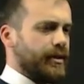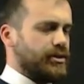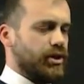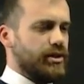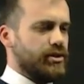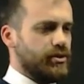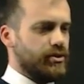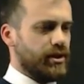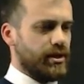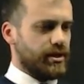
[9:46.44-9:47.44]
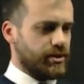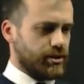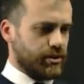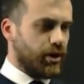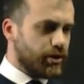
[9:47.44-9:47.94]
Sine 2 theta,
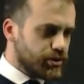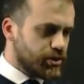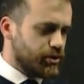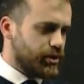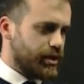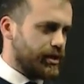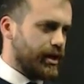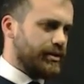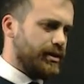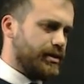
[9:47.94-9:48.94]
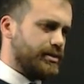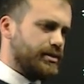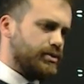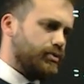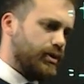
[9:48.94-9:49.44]
cos 2 theta, and then there's
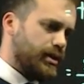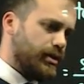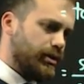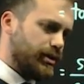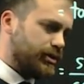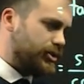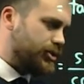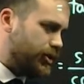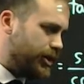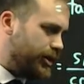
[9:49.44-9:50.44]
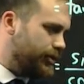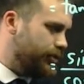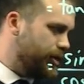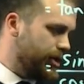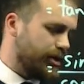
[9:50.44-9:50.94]
this weird, like, sine
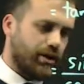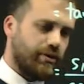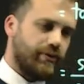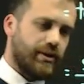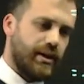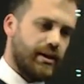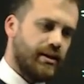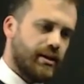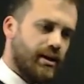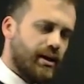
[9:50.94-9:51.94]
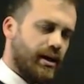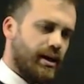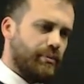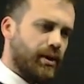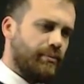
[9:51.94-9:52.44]
theta over there.
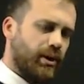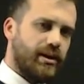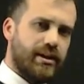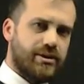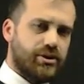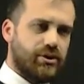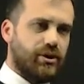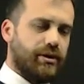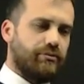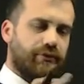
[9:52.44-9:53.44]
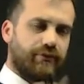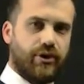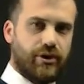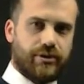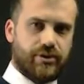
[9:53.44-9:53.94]
I might need to, like,
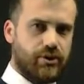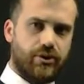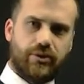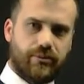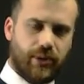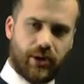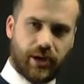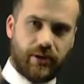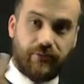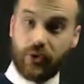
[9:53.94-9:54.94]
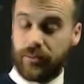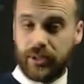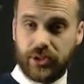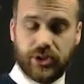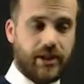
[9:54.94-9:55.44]
refer to my
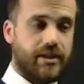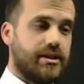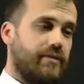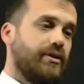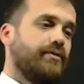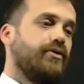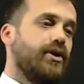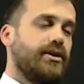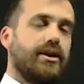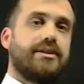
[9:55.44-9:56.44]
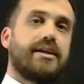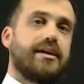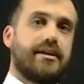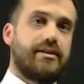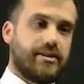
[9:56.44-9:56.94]
formula sheet, see if I can find an
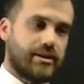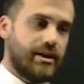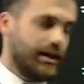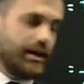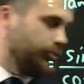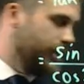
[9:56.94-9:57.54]
identity that's going to help